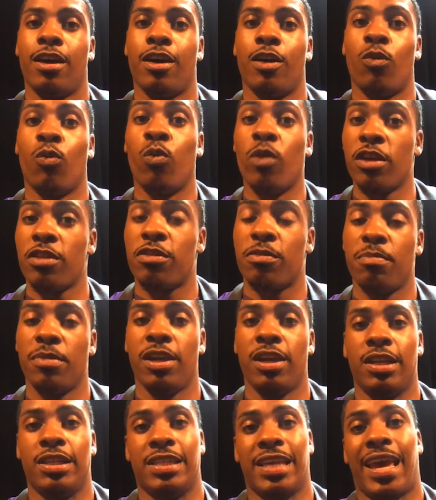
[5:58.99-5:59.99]
with
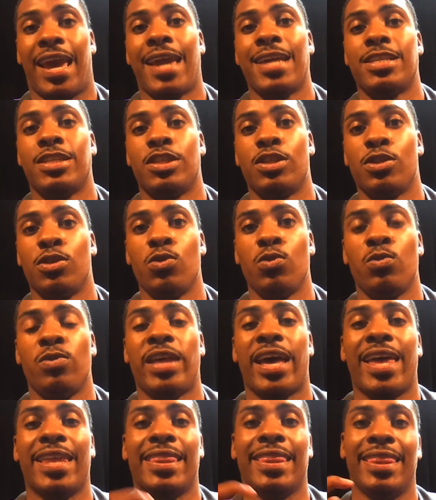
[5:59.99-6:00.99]
me to ACU
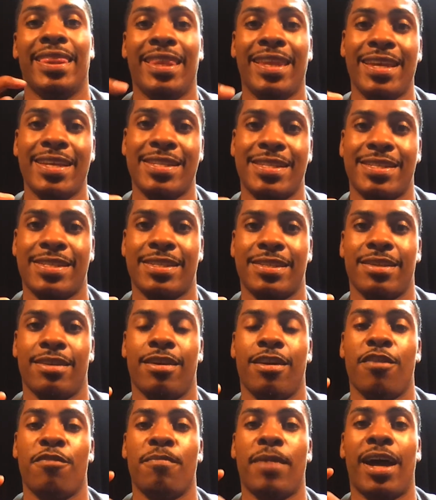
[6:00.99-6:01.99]
that list
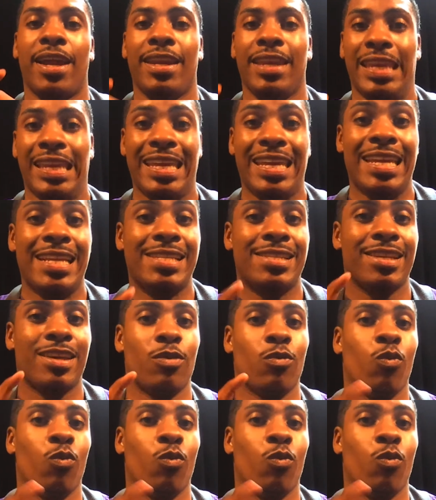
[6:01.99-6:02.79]
of my needs and